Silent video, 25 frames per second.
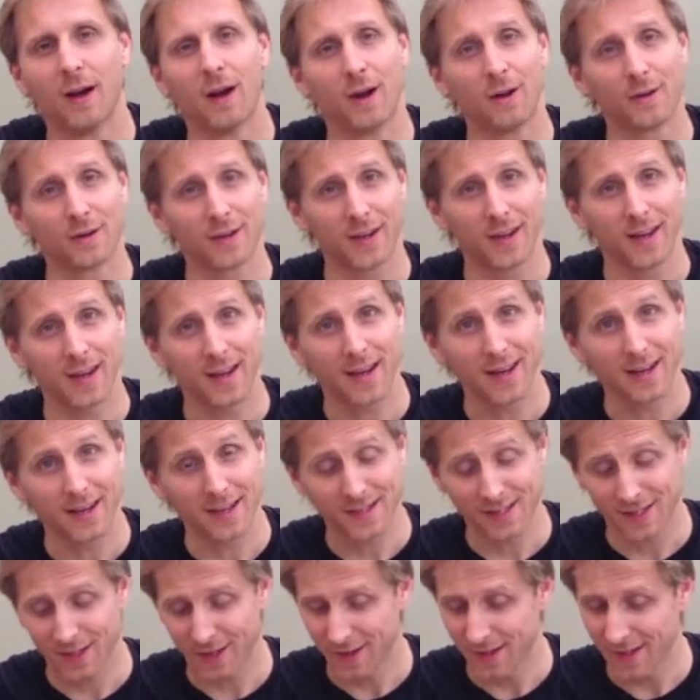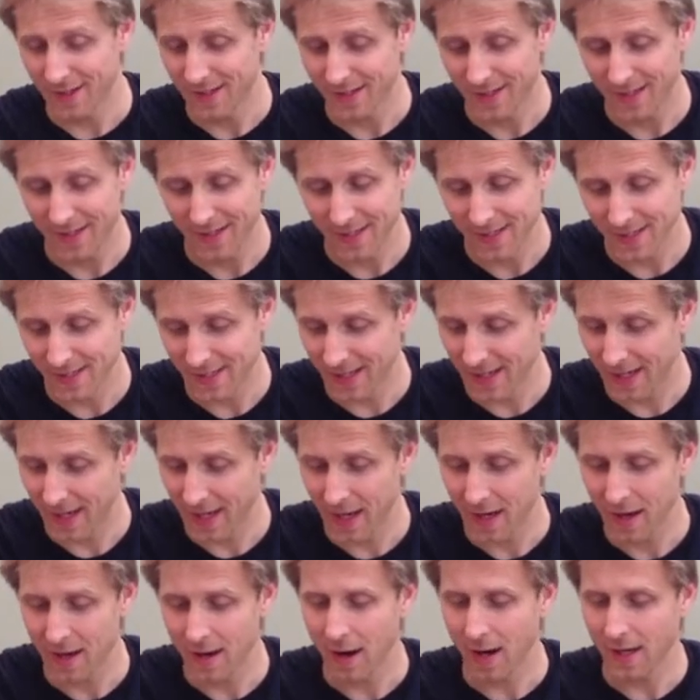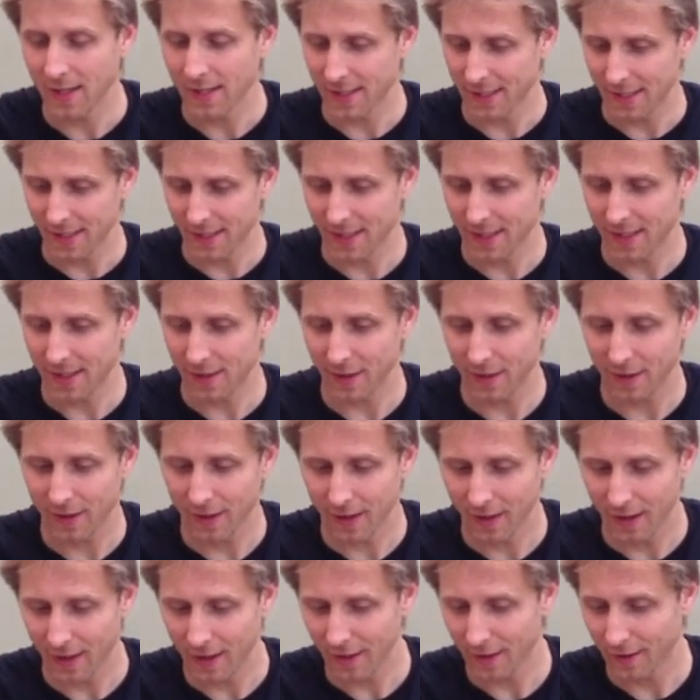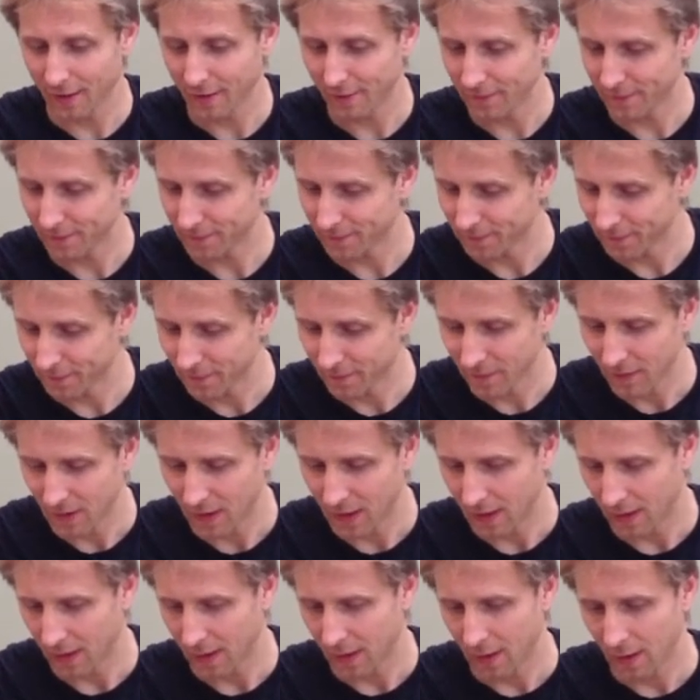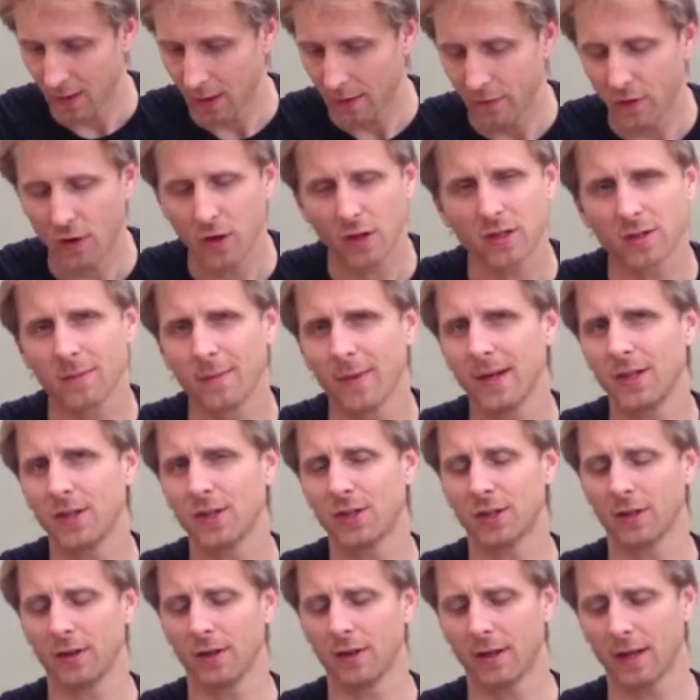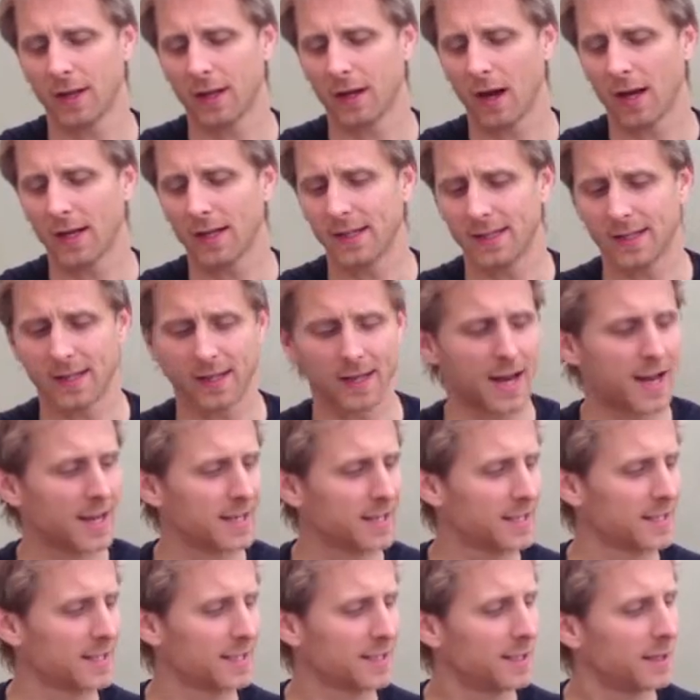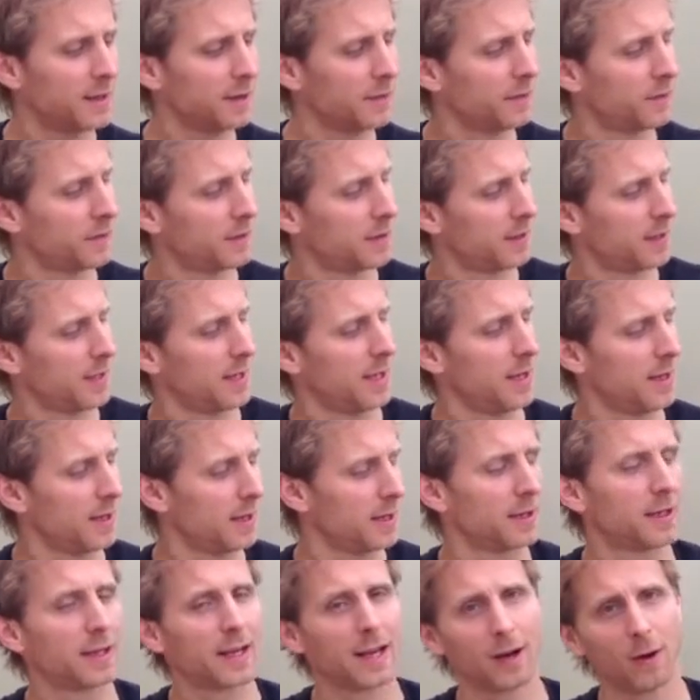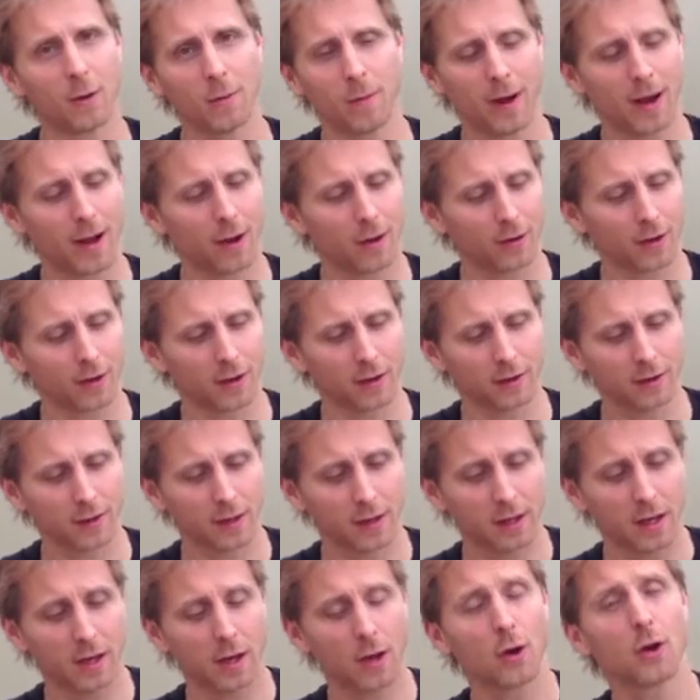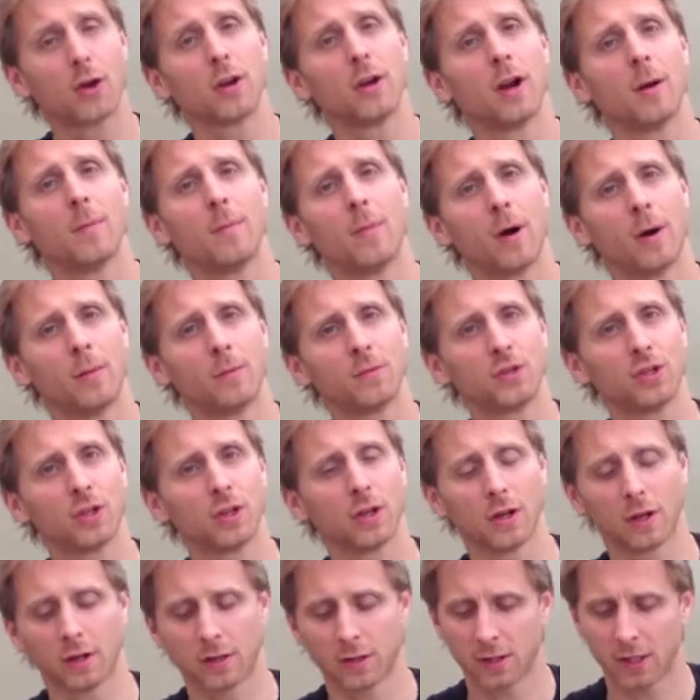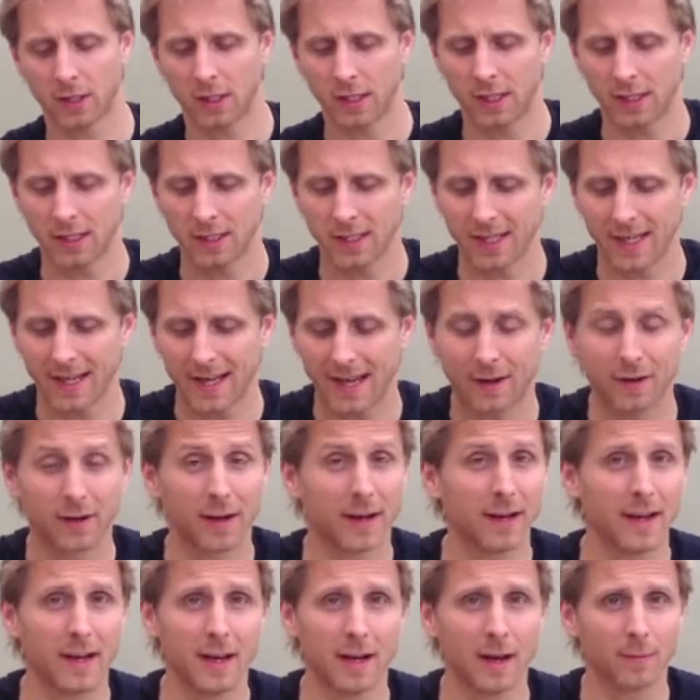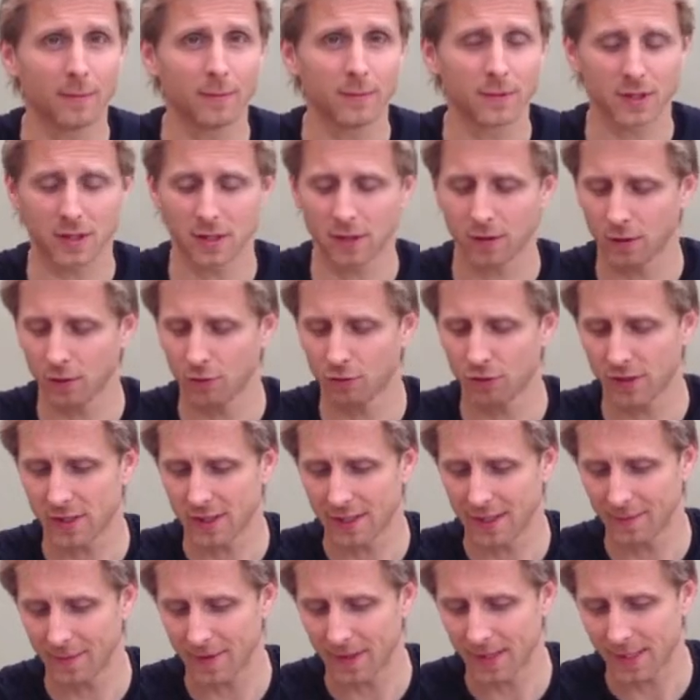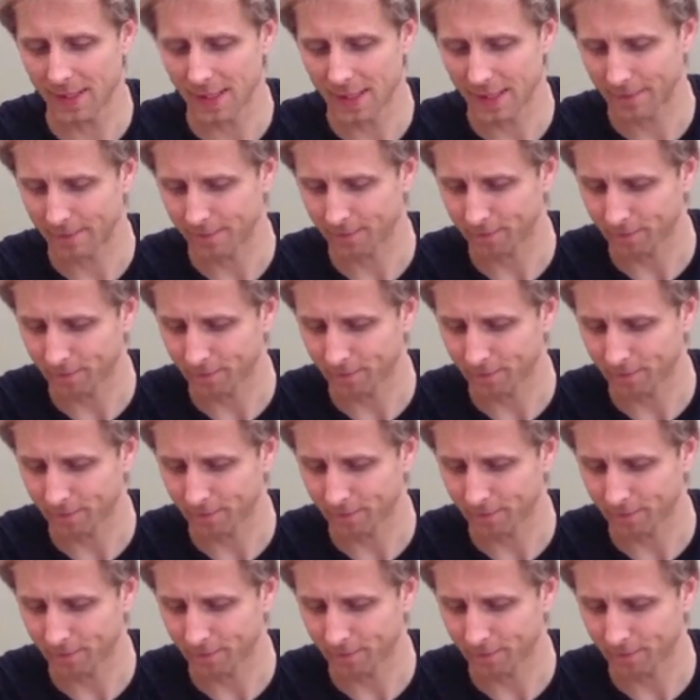Okay, so this is getting nicely stirred in here. I forgot to mention that I had sieved the cacao powder and the coconut palm sugar to get out any lumps and crystally bits.